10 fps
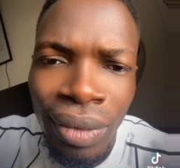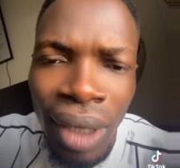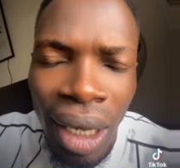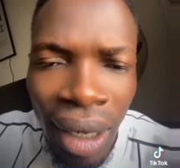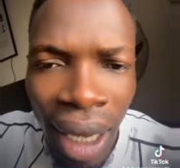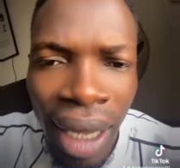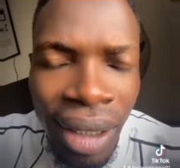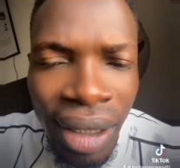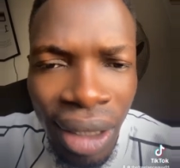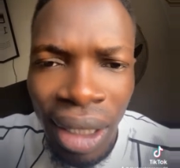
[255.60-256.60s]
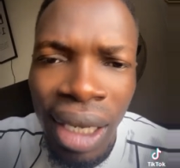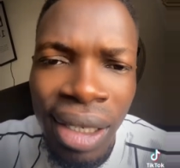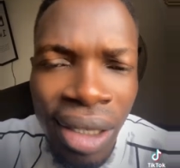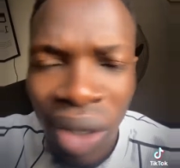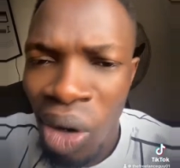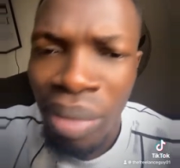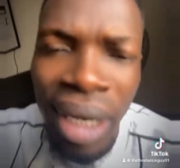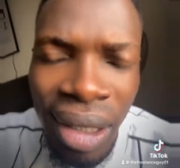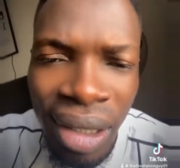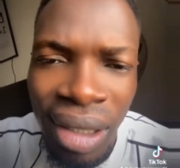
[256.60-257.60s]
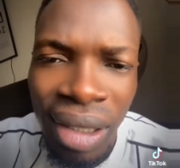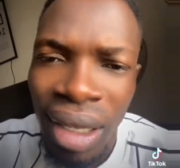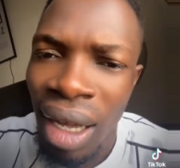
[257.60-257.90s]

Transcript: and likes, shares, comments,